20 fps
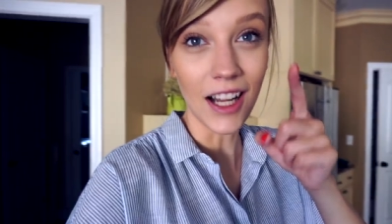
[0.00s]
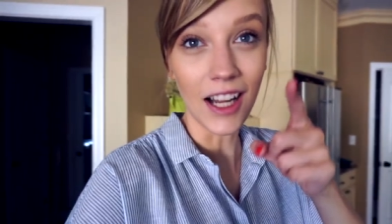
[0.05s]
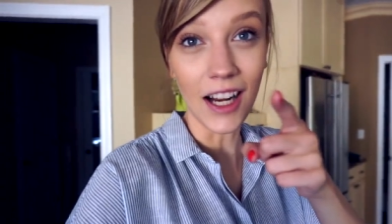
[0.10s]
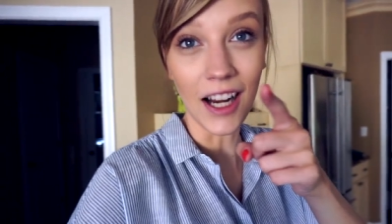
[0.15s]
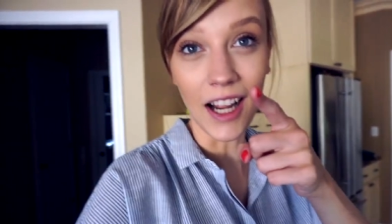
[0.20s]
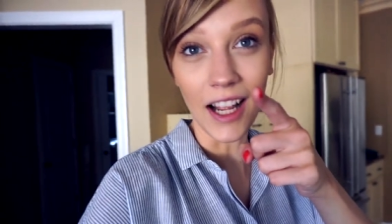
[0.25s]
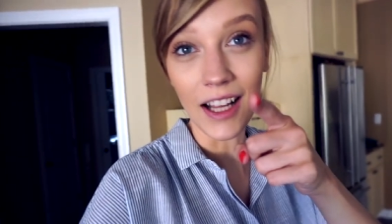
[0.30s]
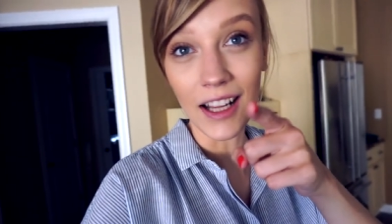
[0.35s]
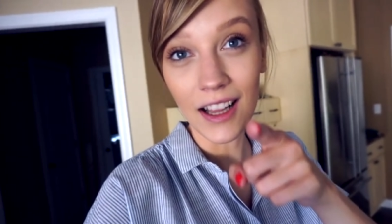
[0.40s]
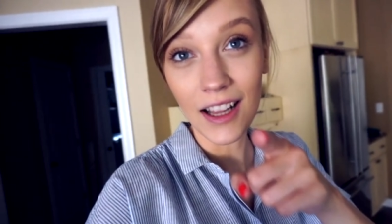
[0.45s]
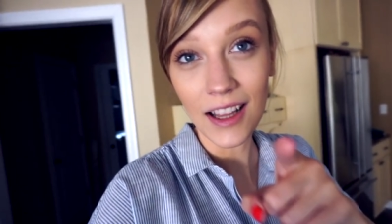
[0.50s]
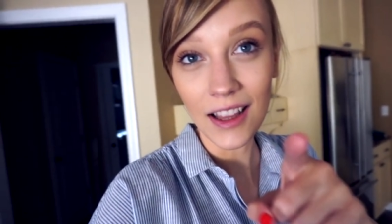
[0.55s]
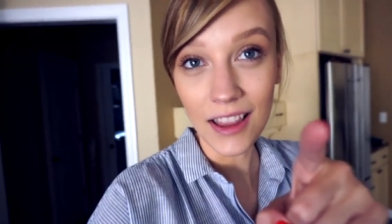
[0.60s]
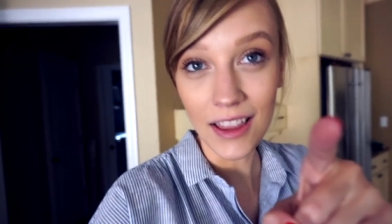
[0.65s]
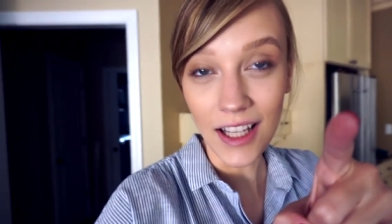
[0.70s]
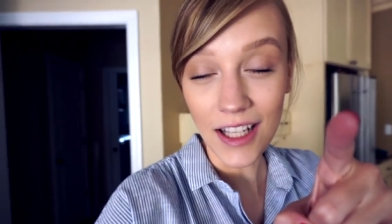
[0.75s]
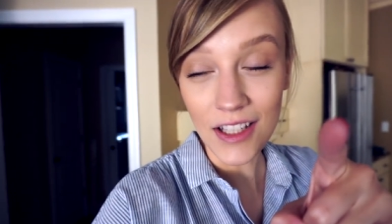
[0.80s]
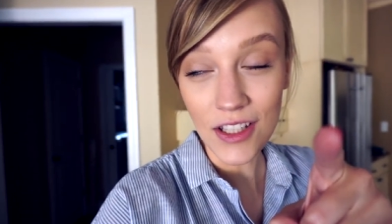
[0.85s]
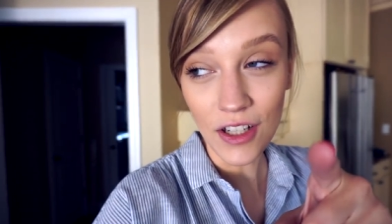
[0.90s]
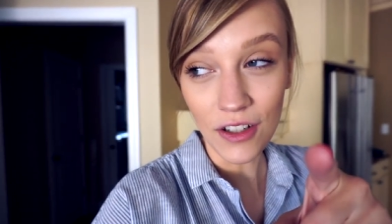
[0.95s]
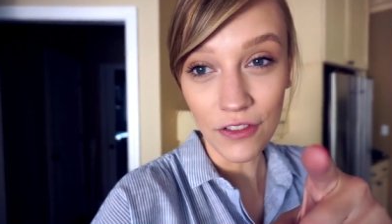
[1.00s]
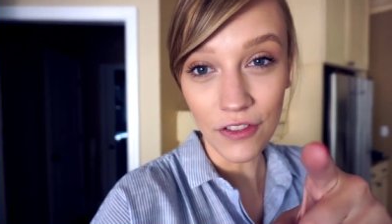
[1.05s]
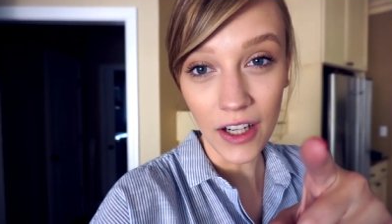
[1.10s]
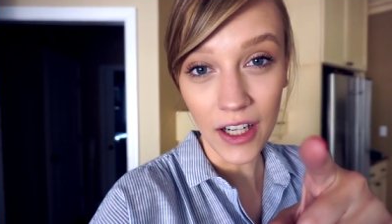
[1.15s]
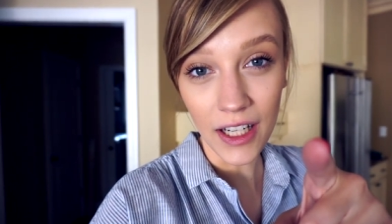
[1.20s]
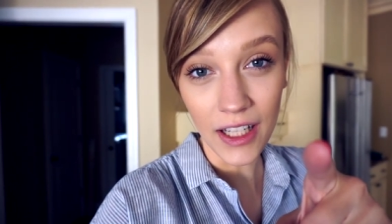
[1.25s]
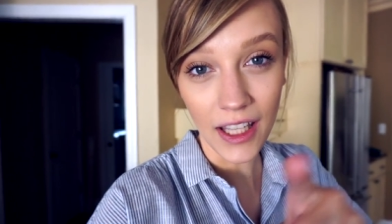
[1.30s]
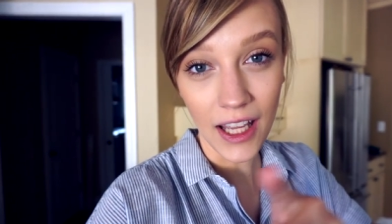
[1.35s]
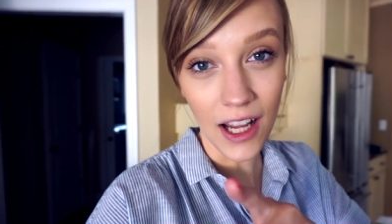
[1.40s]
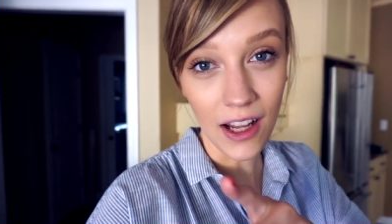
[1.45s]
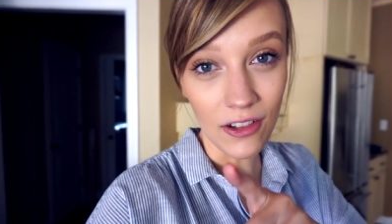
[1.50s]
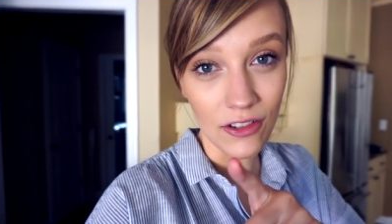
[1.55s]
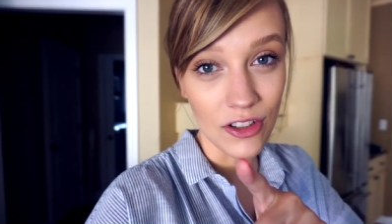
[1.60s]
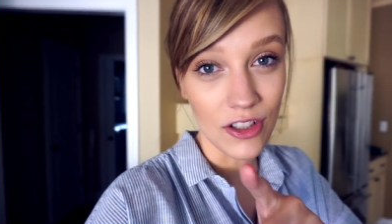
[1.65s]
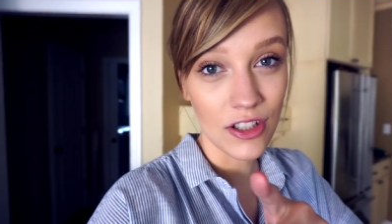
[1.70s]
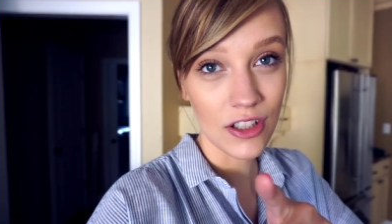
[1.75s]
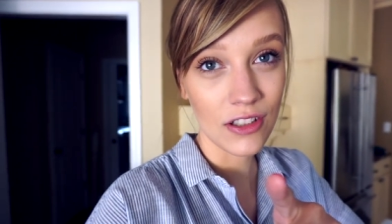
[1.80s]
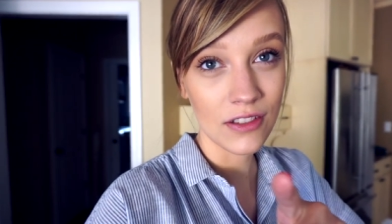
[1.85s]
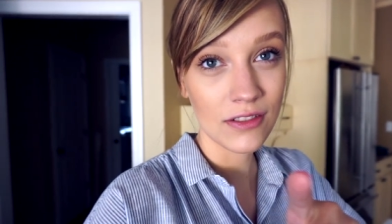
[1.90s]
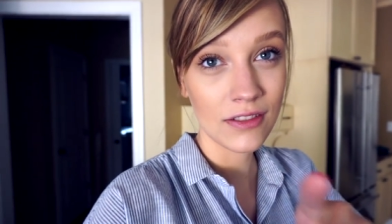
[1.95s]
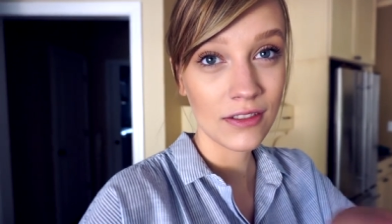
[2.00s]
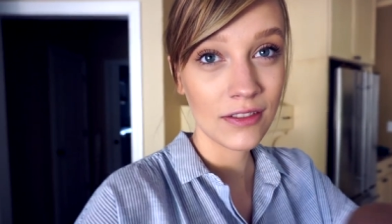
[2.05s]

All right, let's go find a couch.